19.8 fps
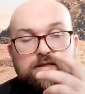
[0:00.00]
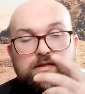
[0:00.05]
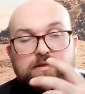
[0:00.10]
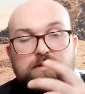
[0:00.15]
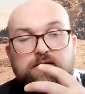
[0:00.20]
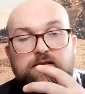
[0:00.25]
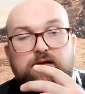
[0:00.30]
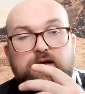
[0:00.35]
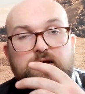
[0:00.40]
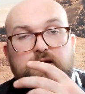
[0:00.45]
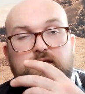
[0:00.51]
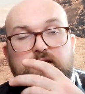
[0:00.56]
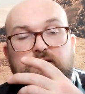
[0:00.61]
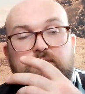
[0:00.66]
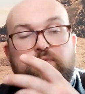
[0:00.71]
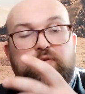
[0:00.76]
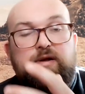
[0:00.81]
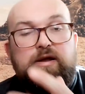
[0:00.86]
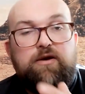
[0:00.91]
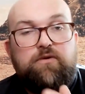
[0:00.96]
Not, the
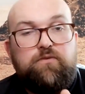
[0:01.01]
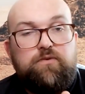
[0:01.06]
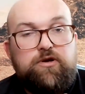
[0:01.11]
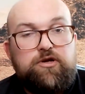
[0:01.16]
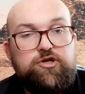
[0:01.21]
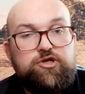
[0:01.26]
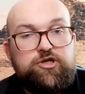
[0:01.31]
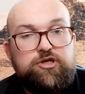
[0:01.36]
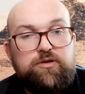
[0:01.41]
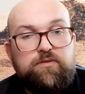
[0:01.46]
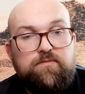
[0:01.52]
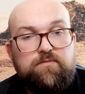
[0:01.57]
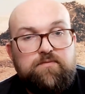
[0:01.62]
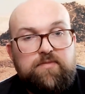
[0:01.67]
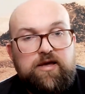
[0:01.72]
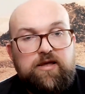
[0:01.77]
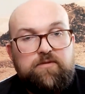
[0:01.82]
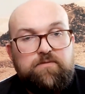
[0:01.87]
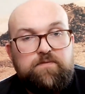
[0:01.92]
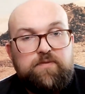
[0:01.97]
Blair Witch
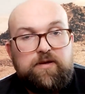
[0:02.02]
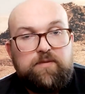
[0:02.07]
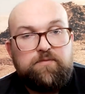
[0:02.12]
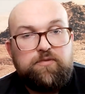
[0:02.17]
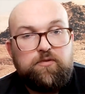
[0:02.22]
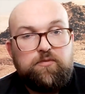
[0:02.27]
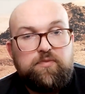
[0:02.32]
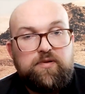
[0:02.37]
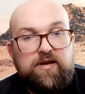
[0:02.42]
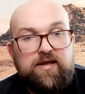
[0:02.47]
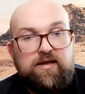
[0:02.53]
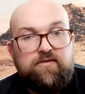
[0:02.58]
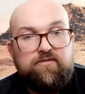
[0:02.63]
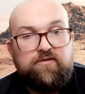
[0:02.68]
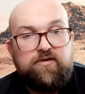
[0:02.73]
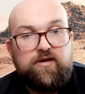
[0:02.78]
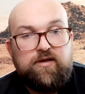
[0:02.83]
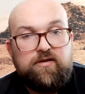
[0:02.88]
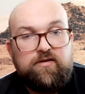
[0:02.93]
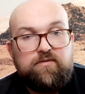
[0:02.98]
made people believe
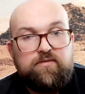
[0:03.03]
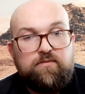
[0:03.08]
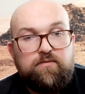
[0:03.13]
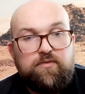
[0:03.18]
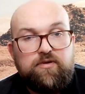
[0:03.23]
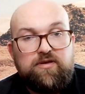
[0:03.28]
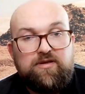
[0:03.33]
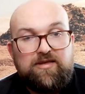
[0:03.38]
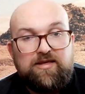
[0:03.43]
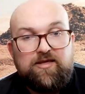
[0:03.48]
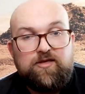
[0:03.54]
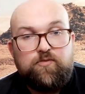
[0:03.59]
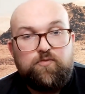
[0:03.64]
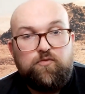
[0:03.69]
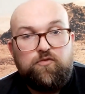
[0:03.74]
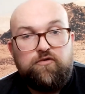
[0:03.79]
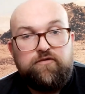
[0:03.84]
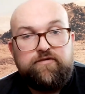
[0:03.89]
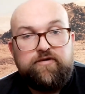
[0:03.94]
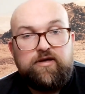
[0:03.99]
in it, but this
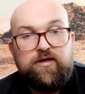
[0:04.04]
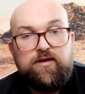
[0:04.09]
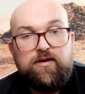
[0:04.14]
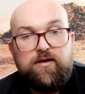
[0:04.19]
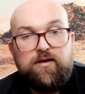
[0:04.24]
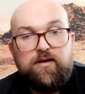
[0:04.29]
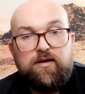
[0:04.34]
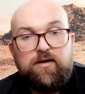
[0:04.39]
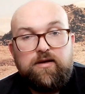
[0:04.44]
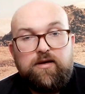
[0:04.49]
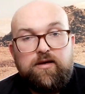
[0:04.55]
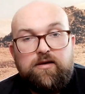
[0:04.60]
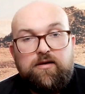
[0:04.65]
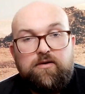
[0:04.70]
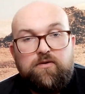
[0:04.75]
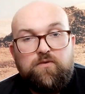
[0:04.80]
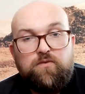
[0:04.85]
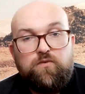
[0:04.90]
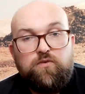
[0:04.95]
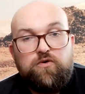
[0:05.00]
movie
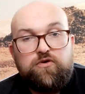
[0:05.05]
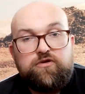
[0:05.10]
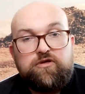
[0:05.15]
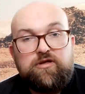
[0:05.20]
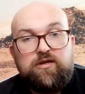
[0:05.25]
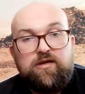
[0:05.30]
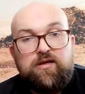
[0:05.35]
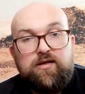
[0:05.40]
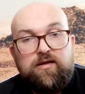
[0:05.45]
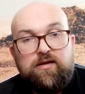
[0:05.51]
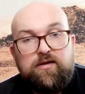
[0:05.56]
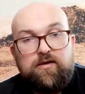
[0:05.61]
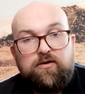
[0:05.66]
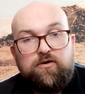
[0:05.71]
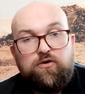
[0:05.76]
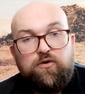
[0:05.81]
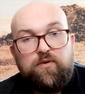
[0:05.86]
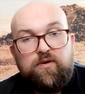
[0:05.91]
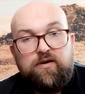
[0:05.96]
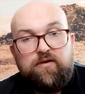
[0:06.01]
was
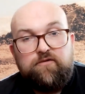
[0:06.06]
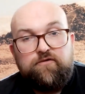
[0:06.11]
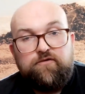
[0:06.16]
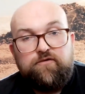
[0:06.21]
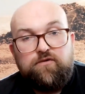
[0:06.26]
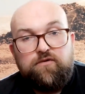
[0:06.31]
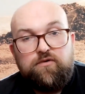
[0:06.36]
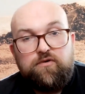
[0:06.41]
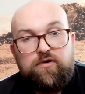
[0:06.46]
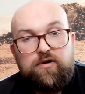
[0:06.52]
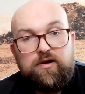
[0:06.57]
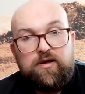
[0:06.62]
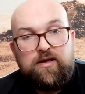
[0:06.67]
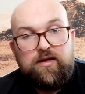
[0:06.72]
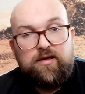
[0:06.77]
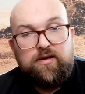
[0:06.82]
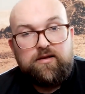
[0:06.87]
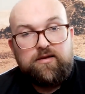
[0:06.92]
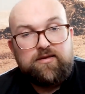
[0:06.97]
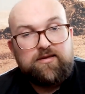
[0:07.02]
going for
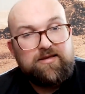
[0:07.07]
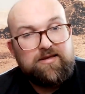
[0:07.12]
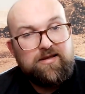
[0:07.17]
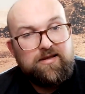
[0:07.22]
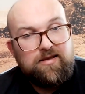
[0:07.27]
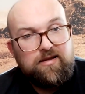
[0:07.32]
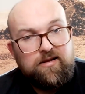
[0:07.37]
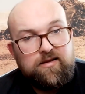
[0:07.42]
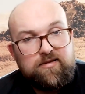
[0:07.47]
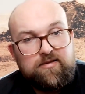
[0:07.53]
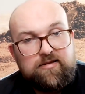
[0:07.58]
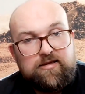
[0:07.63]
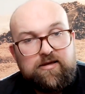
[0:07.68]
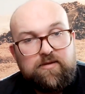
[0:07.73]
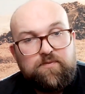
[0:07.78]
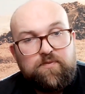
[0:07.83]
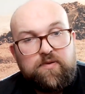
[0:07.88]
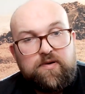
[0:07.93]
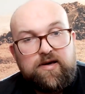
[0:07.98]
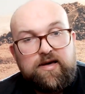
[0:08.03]
a little
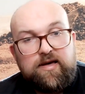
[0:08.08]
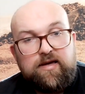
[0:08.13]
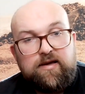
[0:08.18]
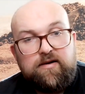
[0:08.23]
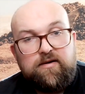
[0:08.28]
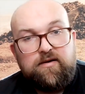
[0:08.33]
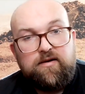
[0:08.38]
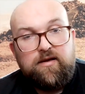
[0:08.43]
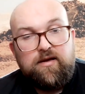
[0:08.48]
step higher.